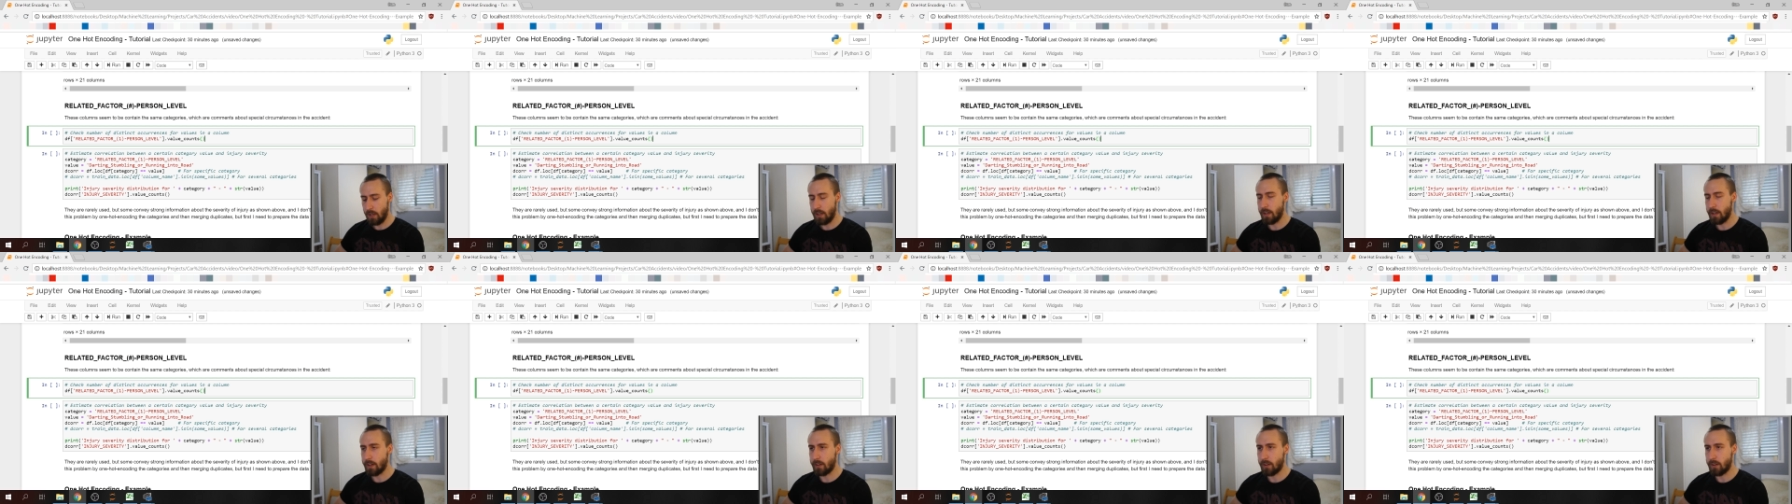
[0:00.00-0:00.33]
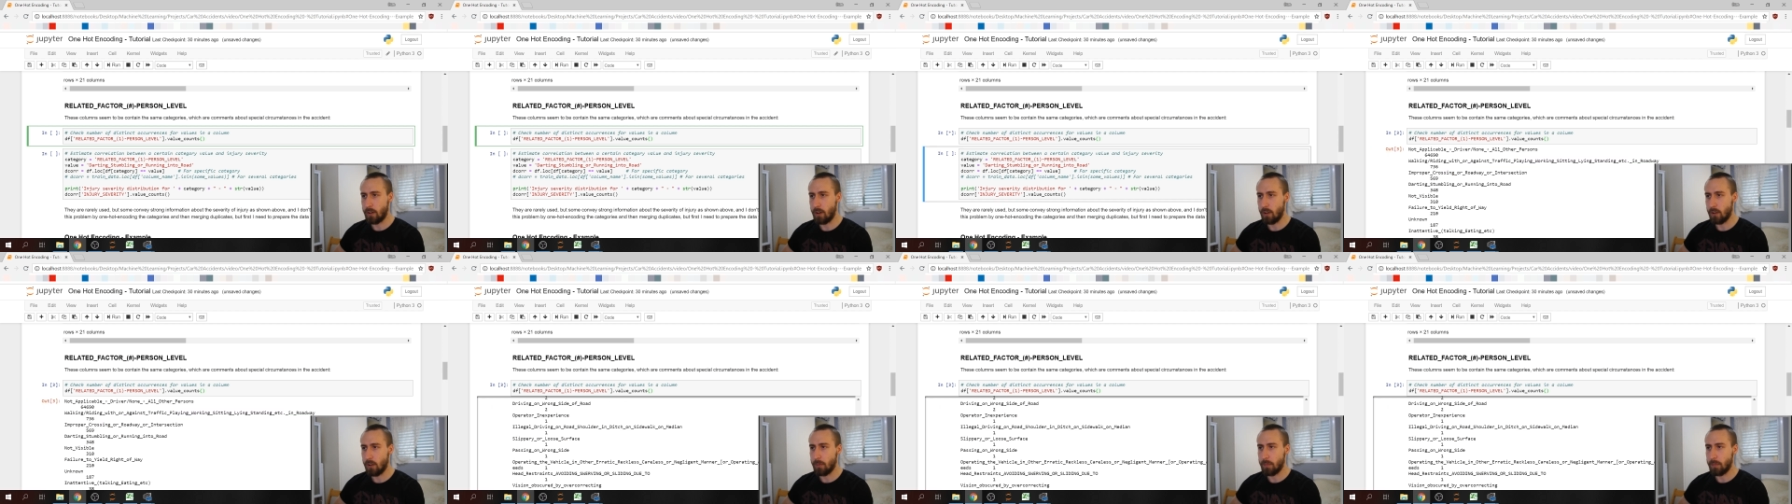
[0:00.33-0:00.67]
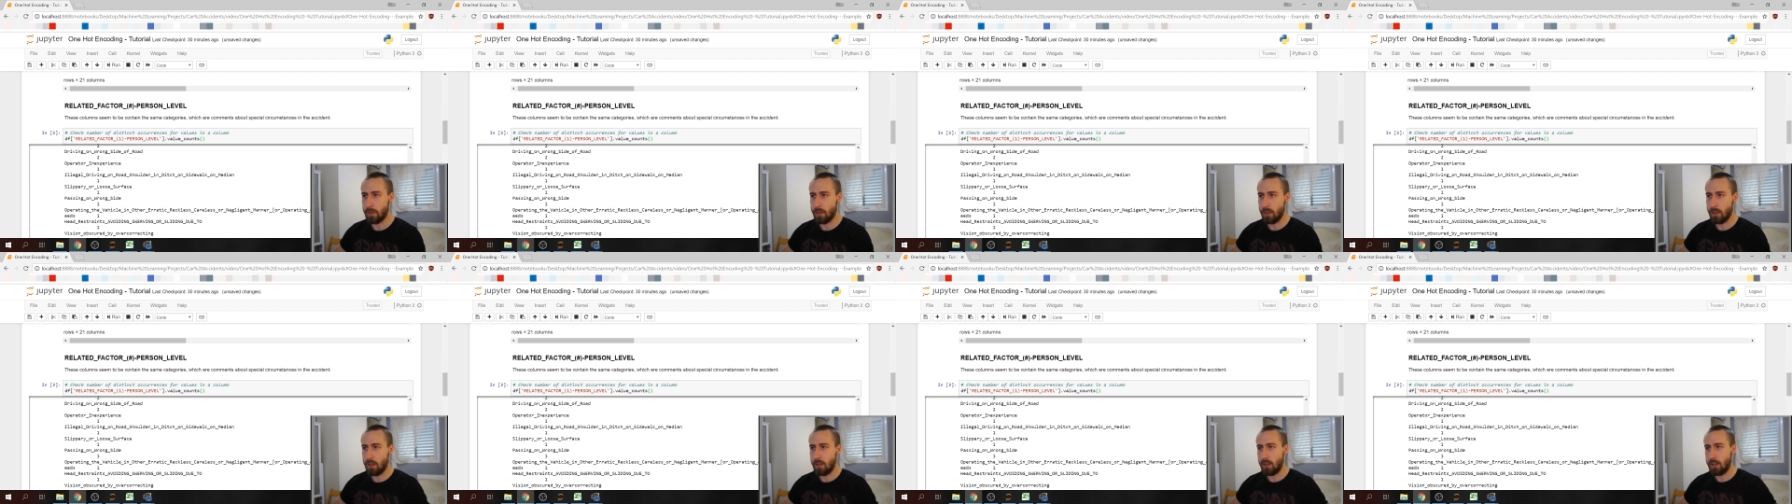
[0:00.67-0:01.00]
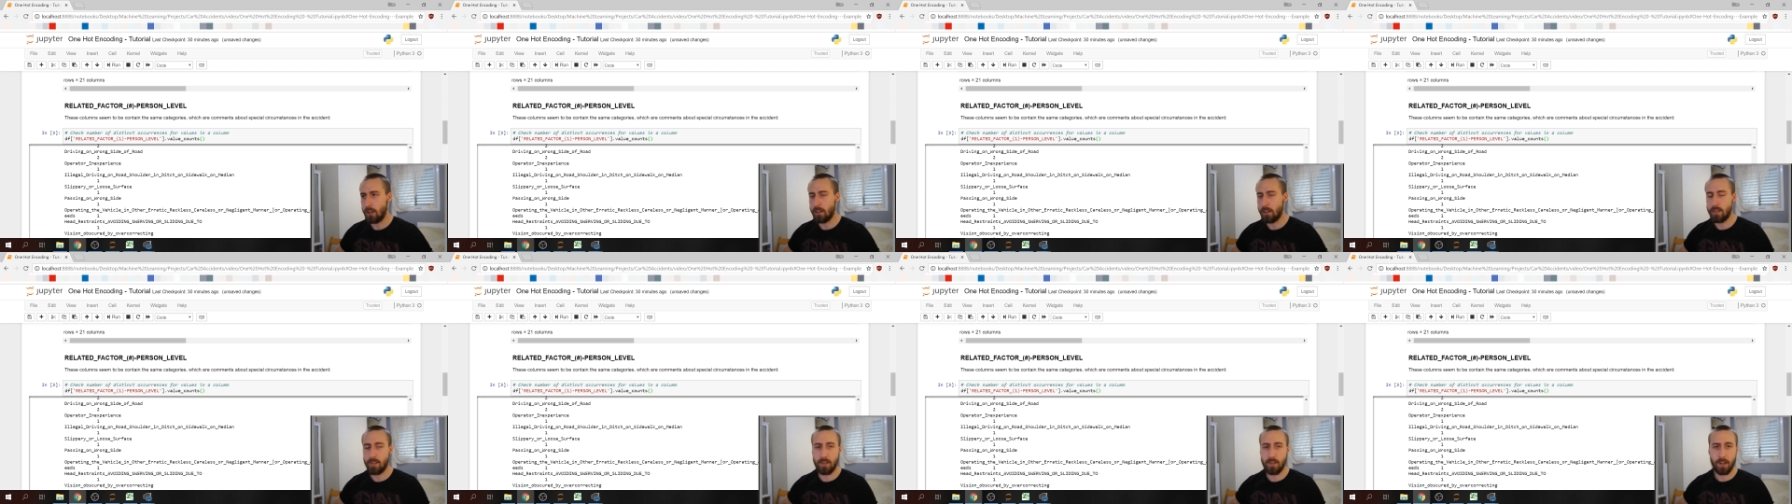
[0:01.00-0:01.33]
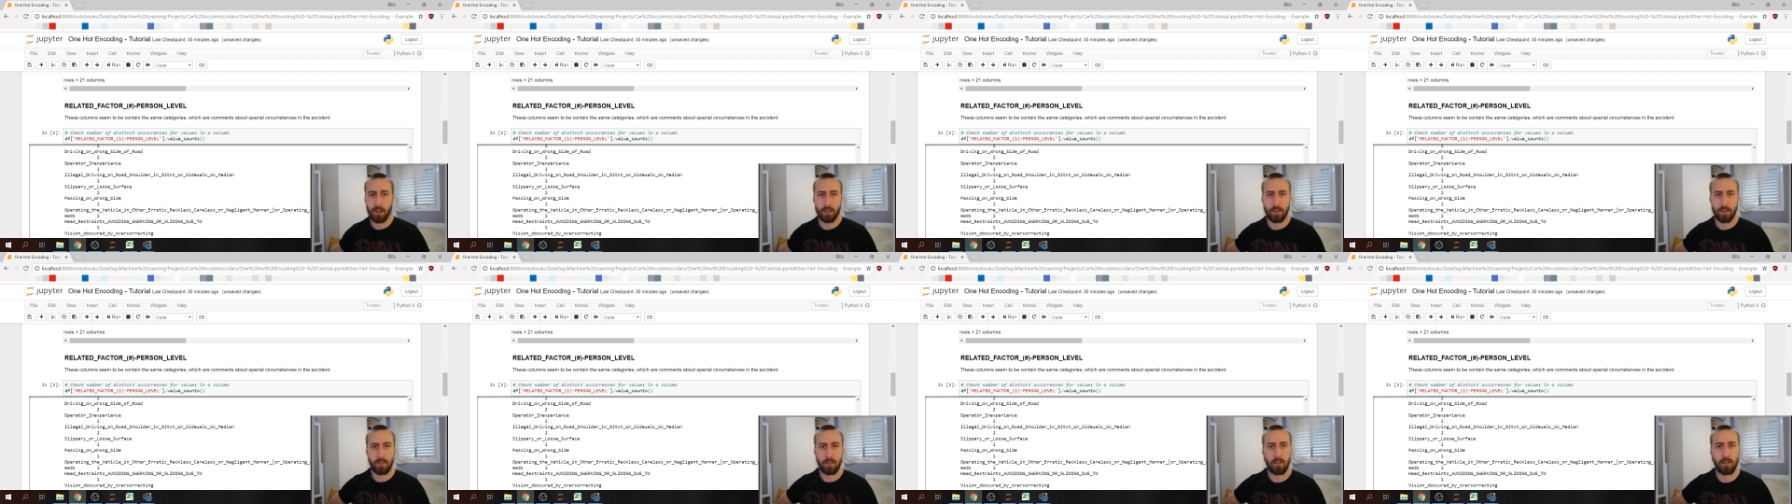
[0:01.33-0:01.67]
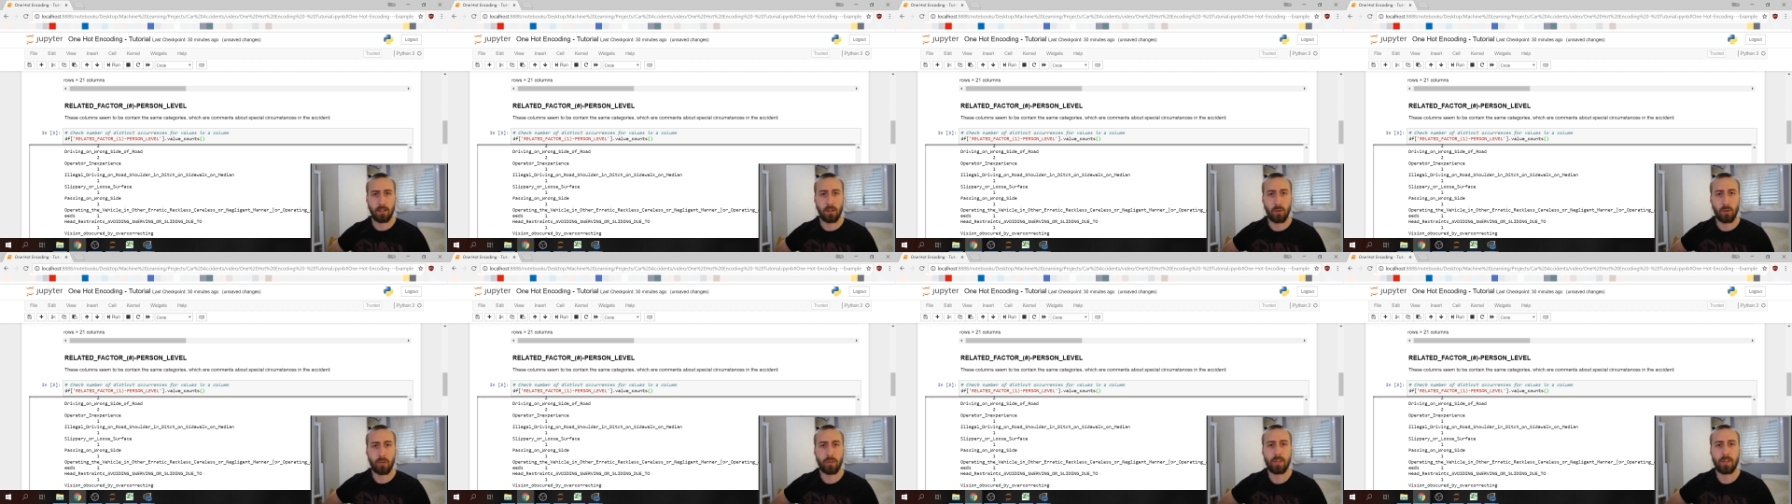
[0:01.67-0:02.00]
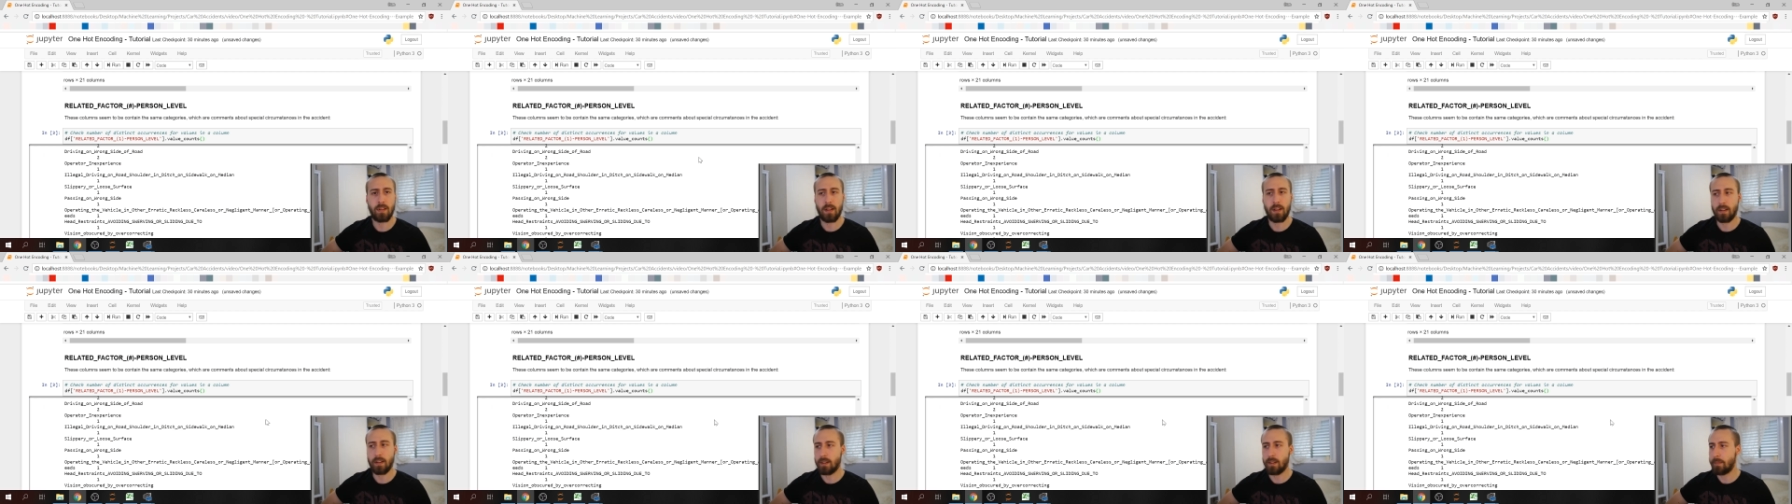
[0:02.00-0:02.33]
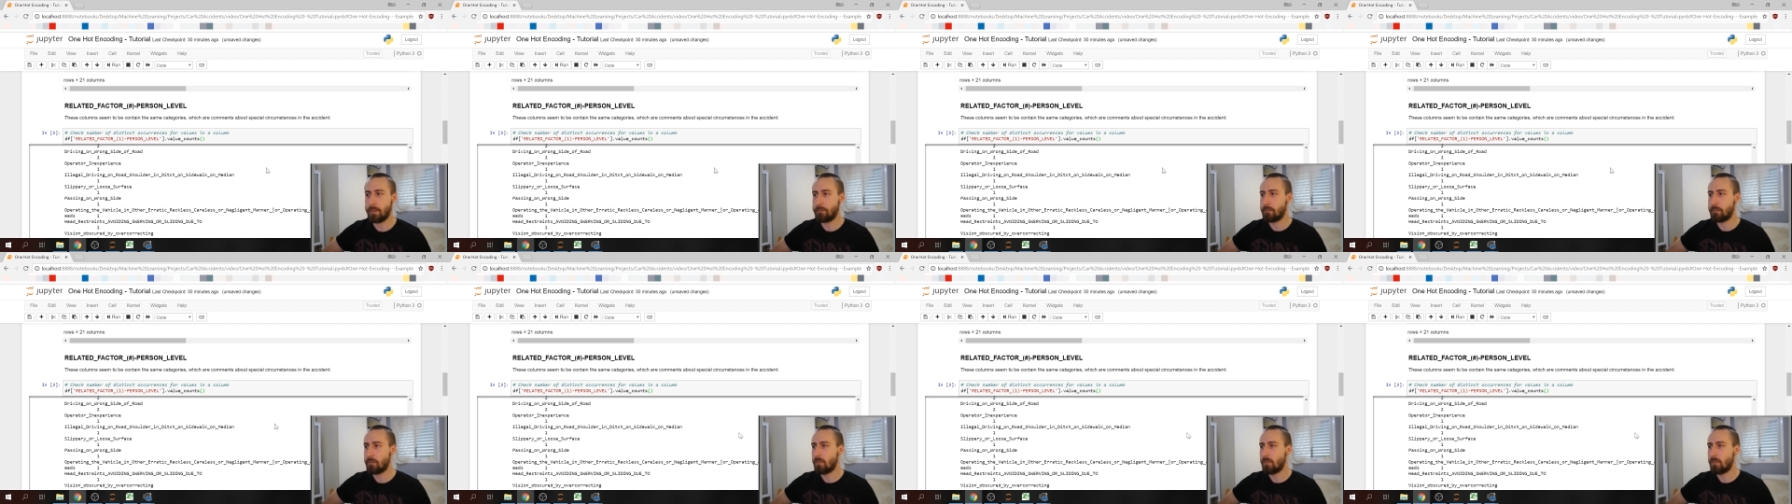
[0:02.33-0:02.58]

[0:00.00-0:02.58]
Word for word: a column in this dataset looks like.